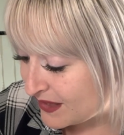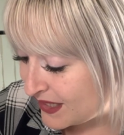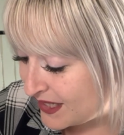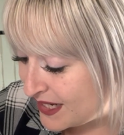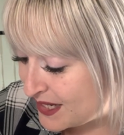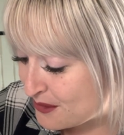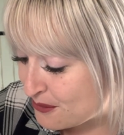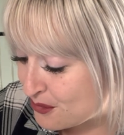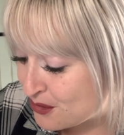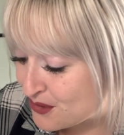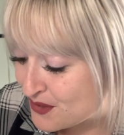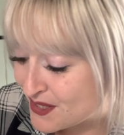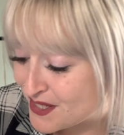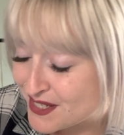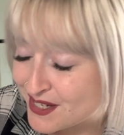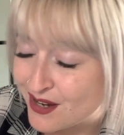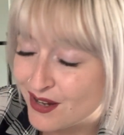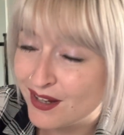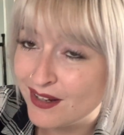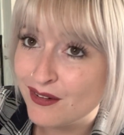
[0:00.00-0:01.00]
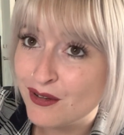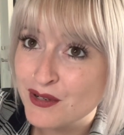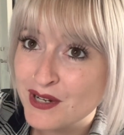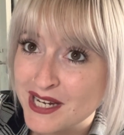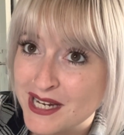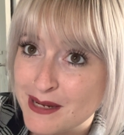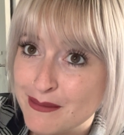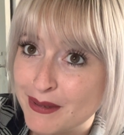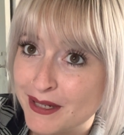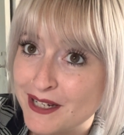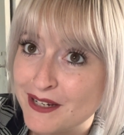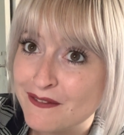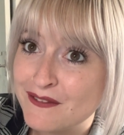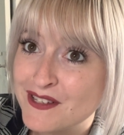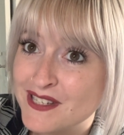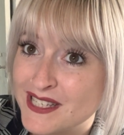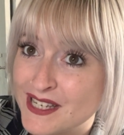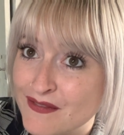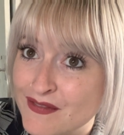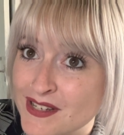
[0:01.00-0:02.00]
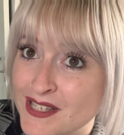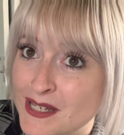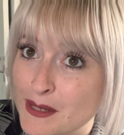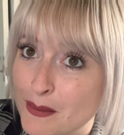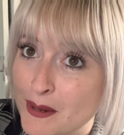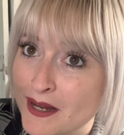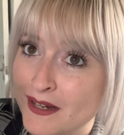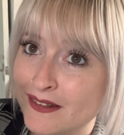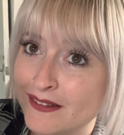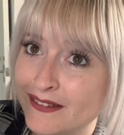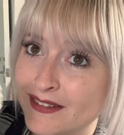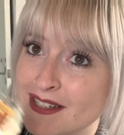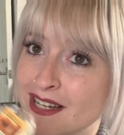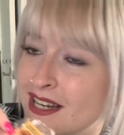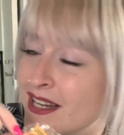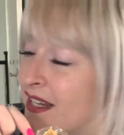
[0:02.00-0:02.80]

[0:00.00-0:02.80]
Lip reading: it was on eBay for £70.